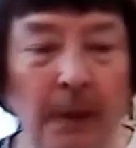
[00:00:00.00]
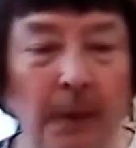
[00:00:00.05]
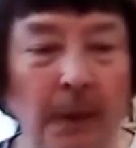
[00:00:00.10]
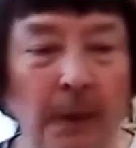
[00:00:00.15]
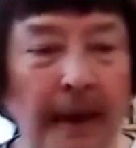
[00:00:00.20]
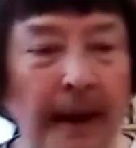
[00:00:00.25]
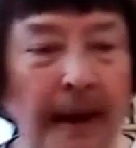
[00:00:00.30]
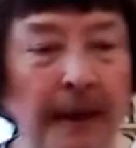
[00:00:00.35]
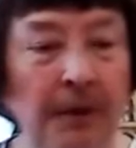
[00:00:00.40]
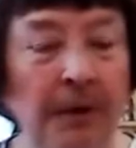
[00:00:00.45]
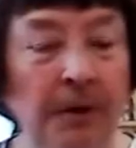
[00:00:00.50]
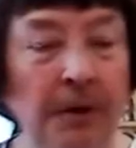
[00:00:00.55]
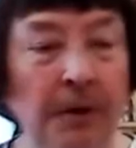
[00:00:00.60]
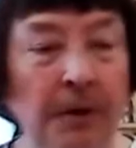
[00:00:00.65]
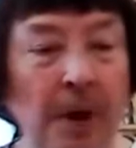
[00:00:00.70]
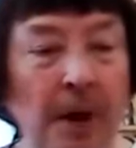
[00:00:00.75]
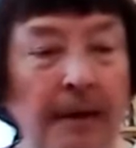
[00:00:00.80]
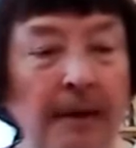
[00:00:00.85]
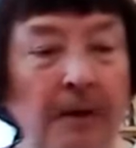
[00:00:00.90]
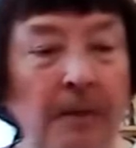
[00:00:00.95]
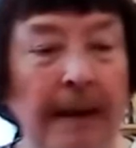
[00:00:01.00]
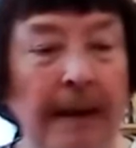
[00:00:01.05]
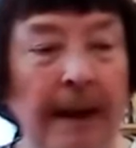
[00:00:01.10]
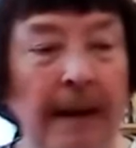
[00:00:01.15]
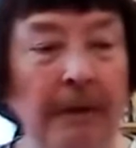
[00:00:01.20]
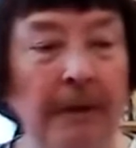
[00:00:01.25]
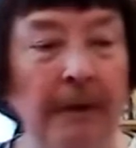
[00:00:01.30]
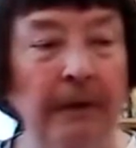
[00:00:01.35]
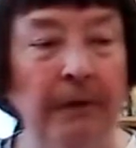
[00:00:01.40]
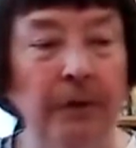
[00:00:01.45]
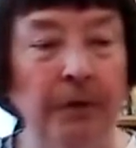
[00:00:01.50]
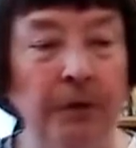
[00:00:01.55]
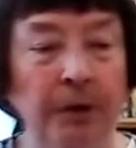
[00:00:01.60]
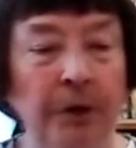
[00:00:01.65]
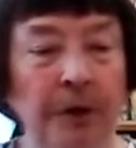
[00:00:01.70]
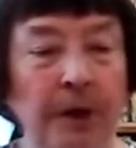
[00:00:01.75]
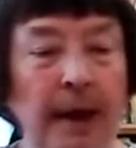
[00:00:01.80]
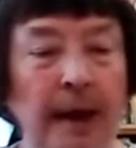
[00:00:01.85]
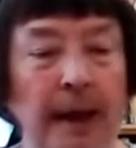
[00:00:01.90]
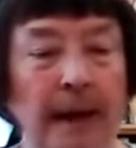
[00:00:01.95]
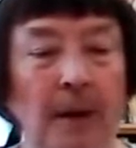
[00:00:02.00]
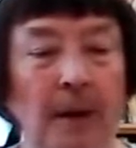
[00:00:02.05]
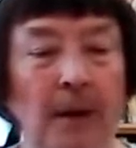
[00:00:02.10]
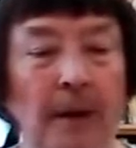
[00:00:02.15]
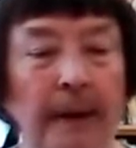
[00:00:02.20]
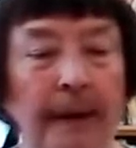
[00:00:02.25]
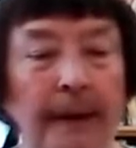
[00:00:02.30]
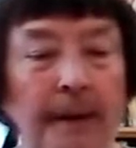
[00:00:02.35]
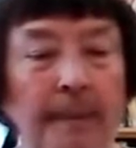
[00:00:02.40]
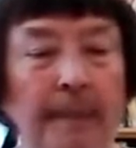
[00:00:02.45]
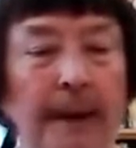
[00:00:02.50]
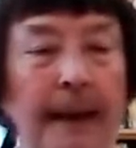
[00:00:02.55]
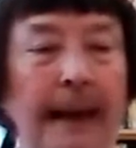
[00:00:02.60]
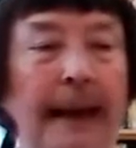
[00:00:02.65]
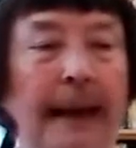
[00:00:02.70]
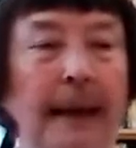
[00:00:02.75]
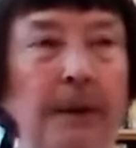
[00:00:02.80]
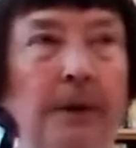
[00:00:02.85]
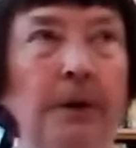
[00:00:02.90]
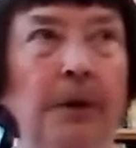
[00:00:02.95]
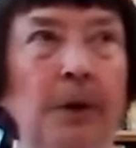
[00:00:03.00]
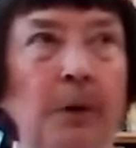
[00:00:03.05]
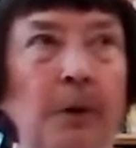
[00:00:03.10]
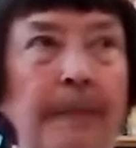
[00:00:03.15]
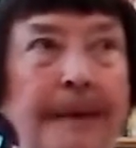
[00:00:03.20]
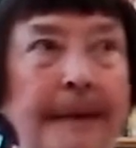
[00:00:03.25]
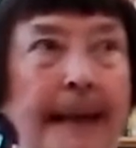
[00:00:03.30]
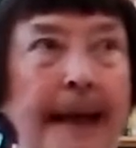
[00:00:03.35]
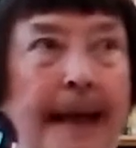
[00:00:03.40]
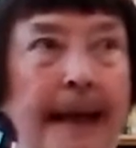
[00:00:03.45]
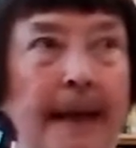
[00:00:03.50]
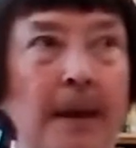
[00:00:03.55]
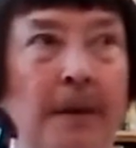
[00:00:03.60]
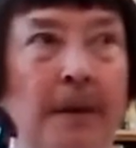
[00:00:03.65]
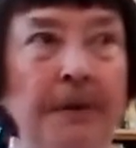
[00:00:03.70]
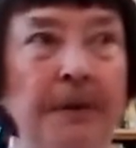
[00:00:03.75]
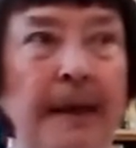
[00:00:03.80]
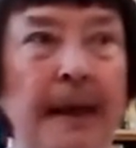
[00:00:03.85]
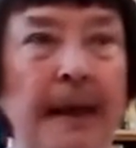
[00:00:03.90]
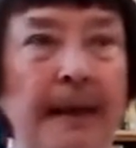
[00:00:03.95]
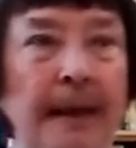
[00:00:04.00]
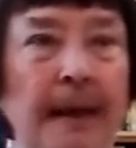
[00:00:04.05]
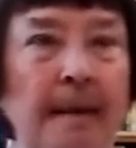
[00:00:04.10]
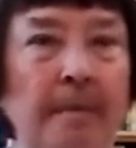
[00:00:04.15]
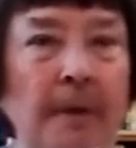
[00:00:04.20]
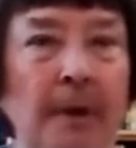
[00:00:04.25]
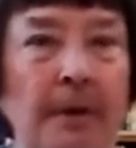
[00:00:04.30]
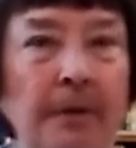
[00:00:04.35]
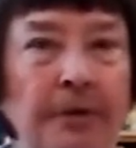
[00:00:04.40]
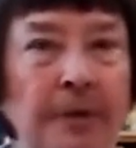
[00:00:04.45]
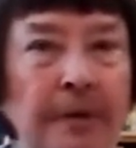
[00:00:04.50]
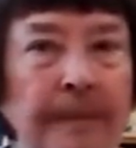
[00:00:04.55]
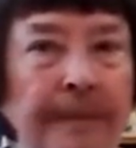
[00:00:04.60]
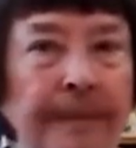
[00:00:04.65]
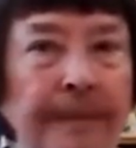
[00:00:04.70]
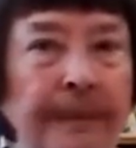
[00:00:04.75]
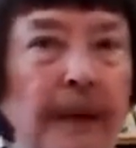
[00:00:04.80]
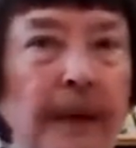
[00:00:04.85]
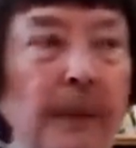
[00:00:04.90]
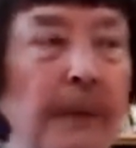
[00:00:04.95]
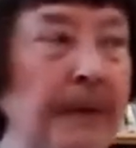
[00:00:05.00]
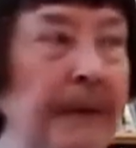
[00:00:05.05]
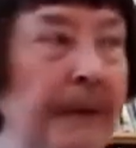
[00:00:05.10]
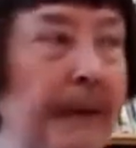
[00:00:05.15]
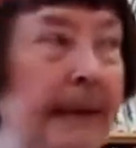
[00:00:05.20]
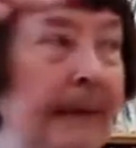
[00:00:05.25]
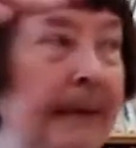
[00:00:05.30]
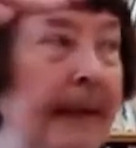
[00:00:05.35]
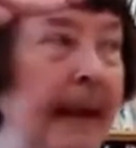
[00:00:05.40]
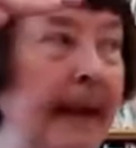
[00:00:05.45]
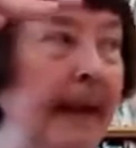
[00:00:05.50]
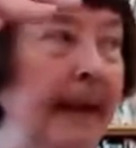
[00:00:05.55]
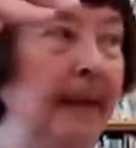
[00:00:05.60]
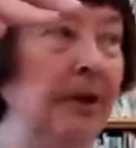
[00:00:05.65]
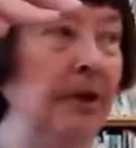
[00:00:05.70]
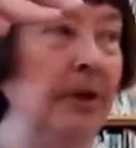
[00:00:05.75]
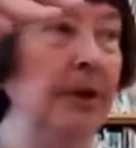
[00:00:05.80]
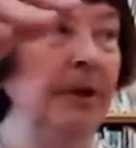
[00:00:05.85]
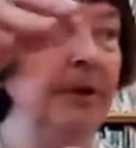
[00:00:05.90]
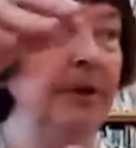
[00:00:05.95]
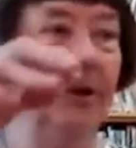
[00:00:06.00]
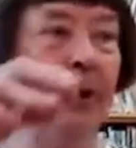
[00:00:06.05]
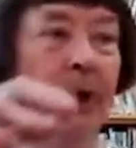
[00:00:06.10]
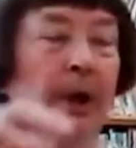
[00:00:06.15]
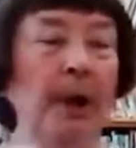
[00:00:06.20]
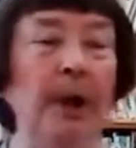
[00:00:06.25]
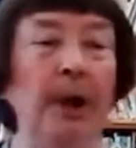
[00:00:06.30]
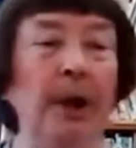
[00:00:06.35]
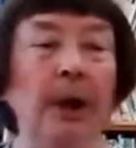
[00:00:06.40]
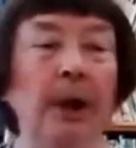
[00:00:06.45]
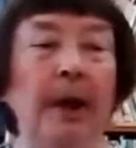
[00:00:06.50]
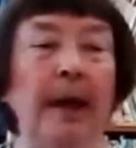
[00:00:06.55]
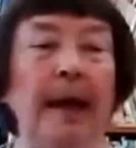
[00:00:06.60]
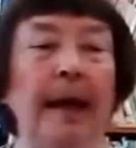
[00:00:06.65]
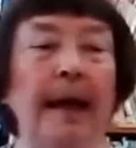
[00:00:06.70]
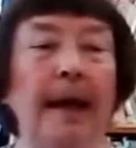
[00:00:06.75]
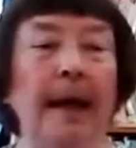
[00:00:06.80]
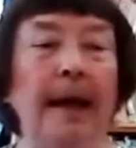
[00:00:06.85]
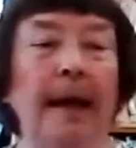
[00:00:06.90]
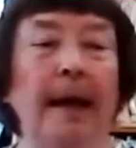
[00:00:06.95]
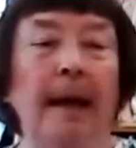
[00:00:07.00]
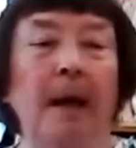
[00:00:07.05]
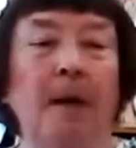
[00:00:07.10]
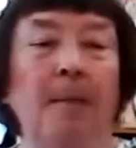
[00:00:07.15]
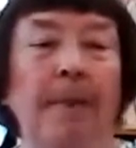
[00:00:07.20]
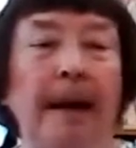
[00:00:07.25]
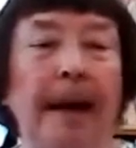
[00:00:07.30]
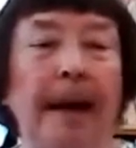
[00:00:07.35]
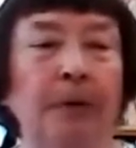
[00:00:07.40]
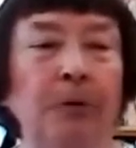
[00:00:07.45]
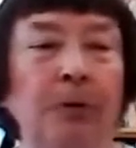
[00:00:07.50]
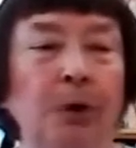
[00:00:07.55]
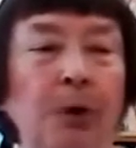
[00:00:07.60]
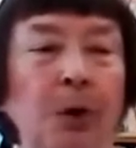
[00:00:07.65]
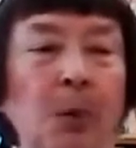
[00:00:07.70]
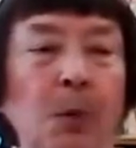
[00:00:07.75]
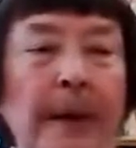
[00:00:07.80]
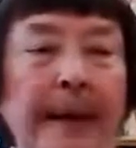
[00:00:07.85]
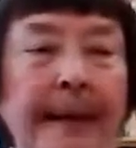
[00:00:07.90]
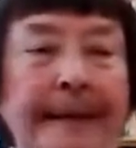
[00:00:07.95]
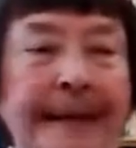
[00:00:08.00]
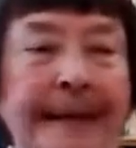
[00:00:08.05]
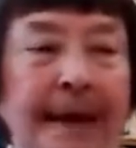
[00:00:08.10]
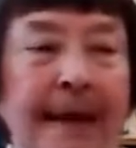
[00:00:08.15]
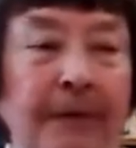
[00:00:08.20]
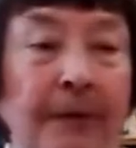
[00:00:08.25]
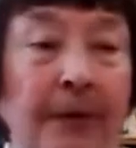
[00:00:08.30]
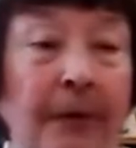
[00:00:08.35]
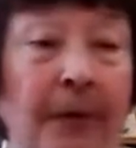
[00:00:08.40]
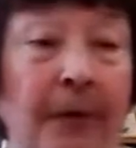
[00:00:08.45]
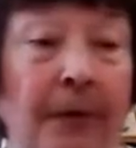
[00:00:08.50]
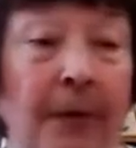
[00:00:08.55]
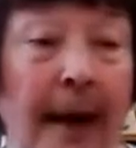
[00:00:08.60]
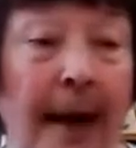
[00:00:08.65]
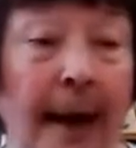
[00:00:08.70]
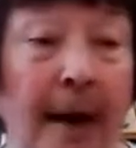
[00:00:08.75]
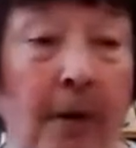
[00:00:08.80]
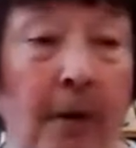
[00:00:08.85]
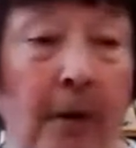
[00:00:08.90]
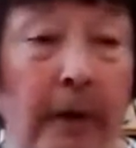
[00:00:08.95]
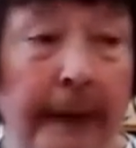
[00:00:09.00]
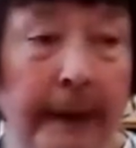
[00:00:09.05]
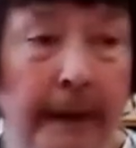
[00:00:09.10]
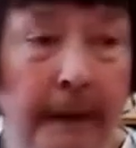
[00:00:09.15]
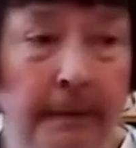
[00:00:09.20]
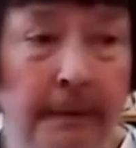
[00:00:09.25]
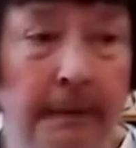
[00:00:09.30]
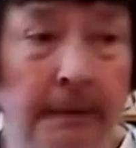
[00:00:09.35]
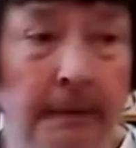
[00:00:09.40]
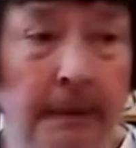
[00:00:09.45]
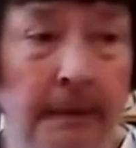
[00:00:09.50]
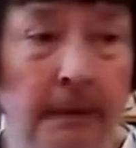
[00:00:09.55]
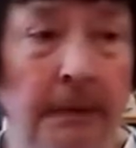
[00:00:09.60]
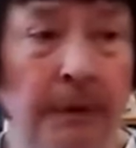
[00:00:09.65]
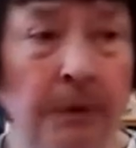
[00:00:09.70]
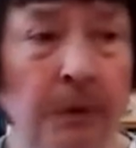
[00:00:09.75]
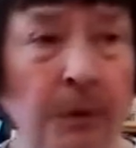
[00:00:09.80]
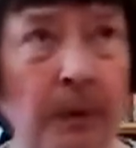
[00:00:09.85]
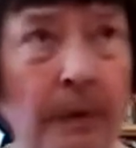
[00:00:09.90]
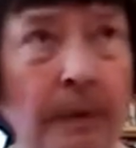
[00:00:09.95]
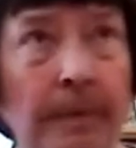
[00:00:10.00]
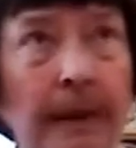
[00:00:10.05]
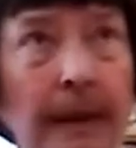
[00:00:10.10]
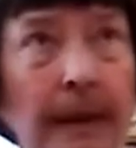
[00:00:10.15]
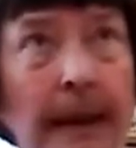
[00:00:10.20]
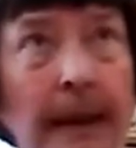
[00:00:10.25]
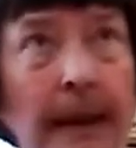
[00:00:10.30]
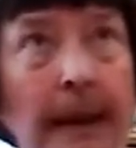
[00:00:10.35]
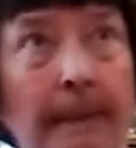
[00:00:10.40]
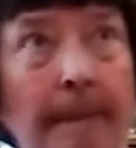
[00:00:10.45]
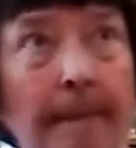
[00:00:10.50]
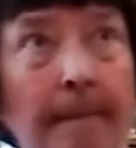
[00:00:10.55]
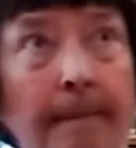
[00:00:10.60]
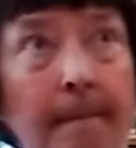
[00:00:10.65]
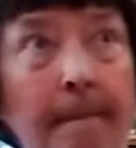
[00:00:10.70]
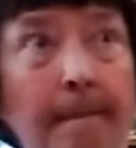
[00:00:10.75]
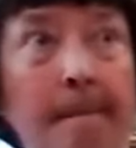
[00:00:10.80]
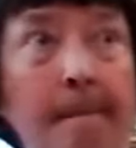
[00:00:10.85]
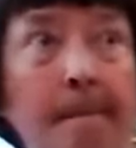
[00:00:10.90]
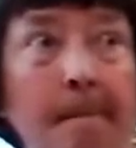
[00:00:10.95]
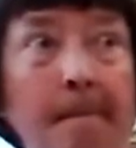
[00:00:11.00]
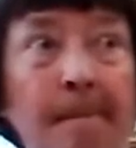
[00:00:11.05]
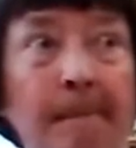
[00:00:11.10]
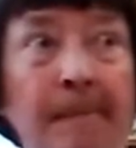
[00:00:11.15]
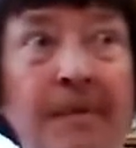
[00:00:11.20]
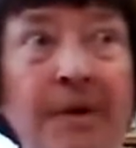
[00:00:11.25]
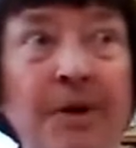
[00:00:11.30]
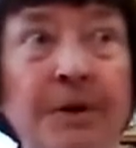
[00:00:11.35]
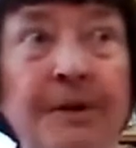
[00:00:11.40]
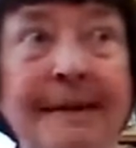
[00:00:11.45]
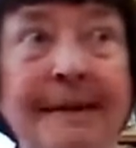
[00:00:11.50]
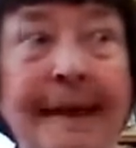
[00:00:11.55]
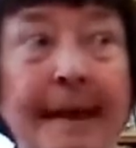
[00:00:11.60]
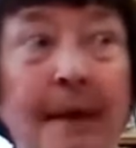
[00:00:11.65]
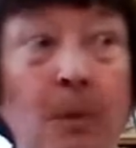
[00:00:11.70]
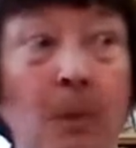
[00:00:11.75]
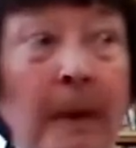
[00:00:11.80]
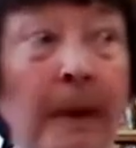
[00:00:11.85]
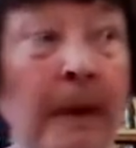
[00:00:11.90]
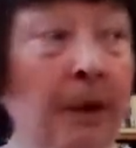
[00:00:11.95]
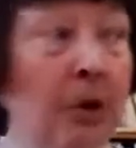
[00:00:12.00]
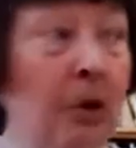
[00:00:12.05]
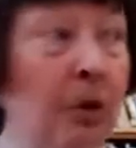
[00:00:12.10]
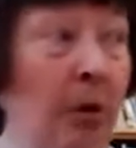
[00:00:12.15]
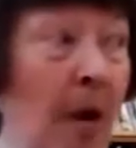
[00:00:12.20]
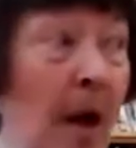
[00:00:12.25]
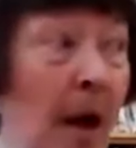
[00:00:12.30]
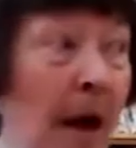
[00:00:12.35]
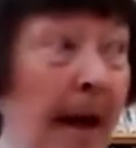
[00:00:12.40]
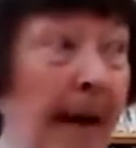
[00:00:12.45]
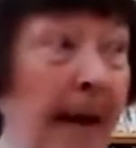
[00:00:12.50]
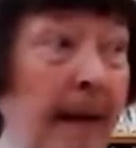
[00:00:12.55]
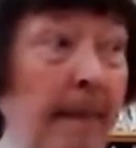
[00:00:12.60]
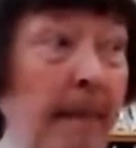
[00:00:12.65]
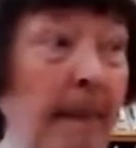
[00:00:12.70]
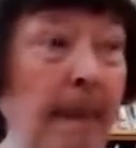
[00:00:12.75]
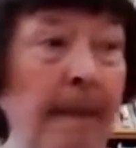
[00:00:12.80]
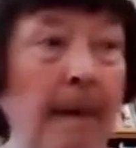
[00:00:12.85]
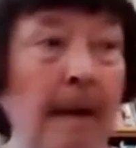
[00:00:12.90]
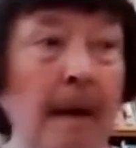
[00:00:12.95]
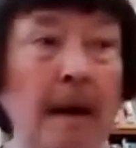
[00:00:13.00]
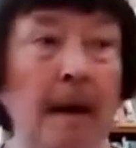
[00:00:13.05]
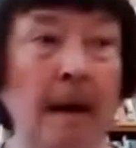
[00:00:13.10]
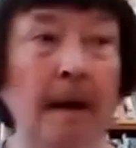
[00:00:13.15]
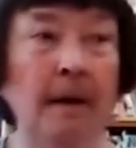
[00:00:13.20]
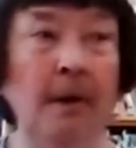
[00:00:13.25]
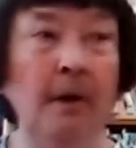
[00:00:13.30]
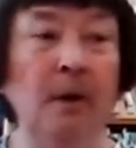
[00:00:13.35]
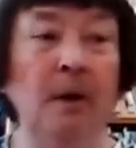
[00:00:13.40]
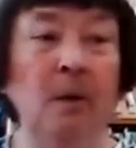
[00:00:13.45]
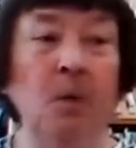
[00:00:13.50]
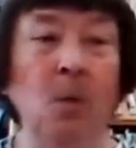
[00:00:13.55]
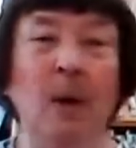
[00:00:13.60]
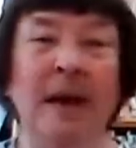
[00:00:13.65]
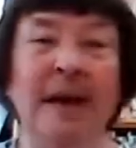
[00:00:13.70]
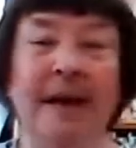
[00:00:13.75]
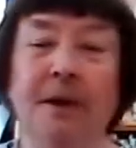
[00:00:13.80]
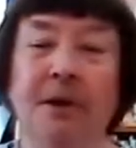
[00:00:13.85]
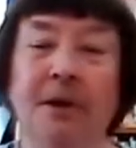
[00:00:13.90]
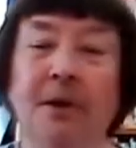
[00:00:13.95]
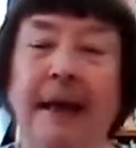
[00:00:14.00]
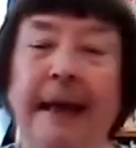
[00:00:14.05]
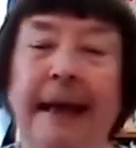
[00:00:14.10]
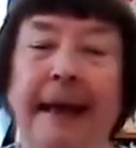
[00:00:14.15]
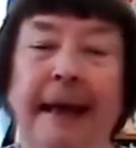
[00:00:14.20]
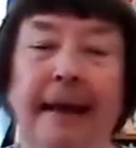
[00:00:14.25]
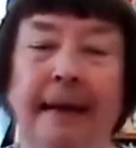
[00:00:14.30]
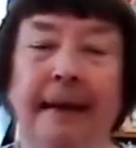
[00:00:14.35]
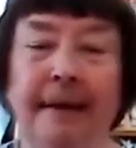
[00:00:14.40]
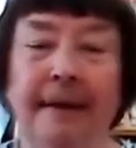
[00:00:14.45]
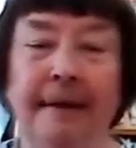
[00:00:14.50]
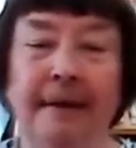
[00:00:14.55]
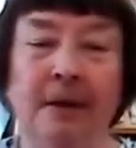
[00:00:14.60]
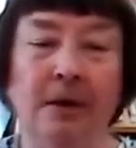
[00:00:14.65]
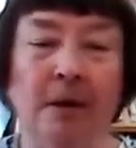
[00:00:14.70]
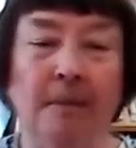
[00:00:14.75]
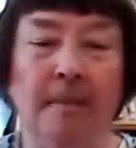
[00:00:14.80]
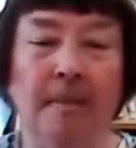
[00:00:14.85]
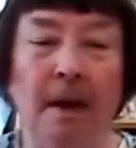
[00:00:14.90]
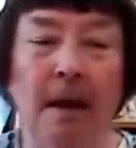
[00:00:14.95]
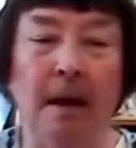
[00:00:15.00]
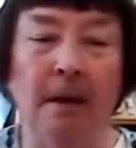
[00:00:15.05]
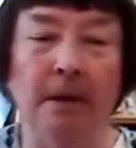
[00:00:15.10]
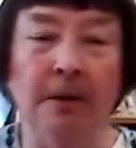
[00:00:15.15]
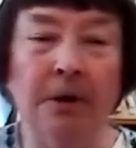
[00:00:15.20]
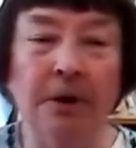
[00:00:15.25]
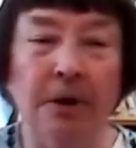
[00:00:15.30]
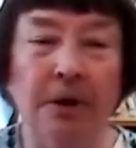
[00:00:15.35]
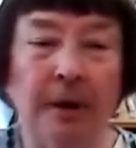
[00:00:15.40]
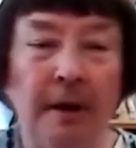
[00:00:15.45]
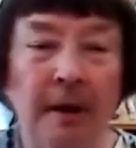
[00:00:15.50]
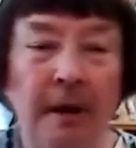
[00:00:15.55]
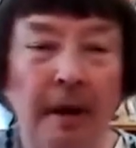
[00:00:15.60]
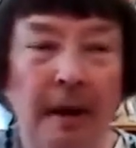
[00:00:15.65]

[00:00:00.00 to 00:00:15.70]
when I talked about if you shallowly plant your potatoes and then mulch them with 6 to 8 inches, about 2 weeks after flowering, which would be first, second week in July, you can wiggle your hand into the mulch